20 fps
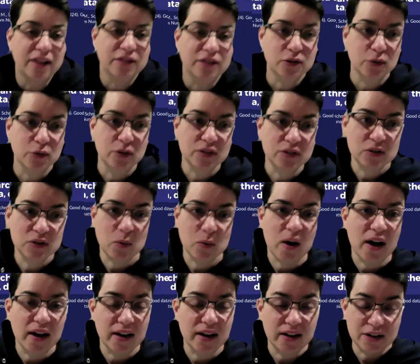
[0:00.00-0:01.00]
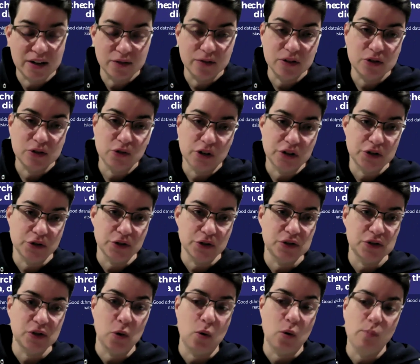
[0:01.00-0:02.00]
And so this is why infrastructure
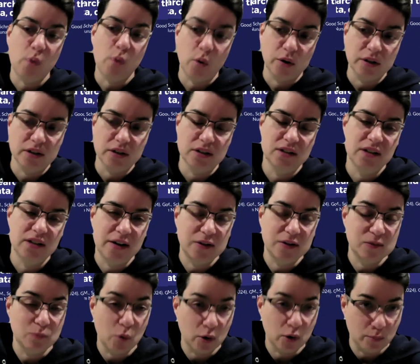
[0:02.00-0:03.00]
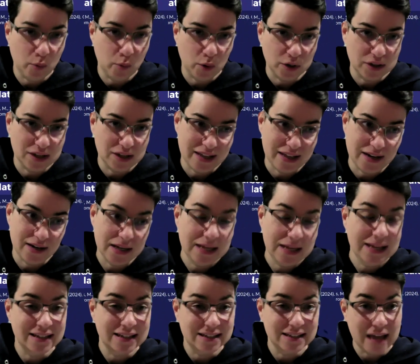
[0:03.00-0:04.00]
is so important and is more important than
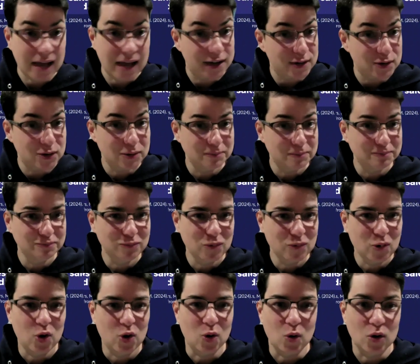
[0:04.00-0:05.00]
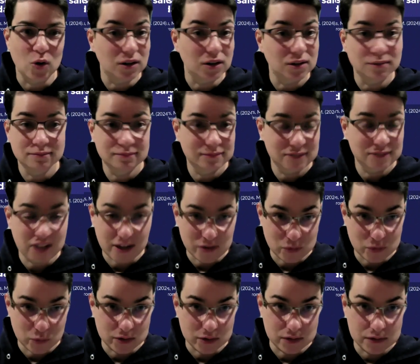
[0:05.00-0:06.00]
intent or
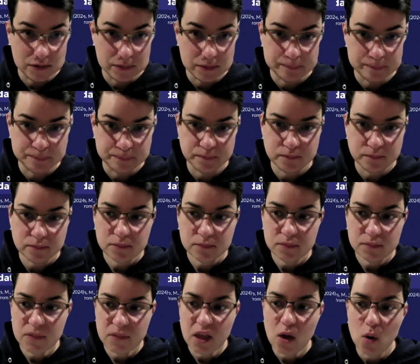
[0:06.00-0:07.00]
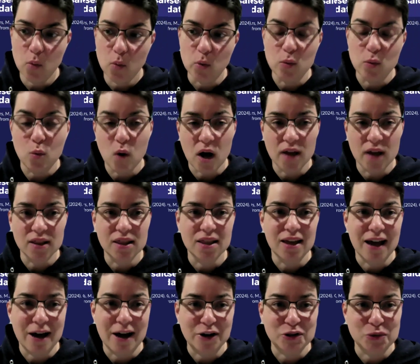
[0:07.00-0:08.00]
nice words. We want the
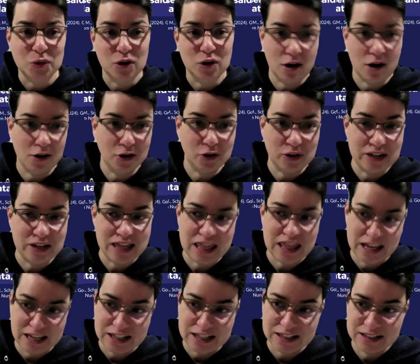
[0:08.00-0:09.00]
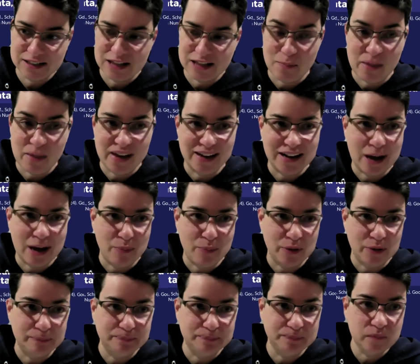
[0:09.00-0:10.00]
actual concrete things that make it
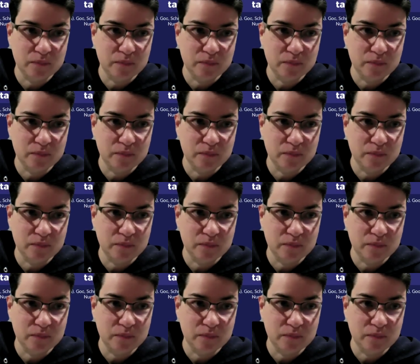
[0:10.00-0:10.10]
happen.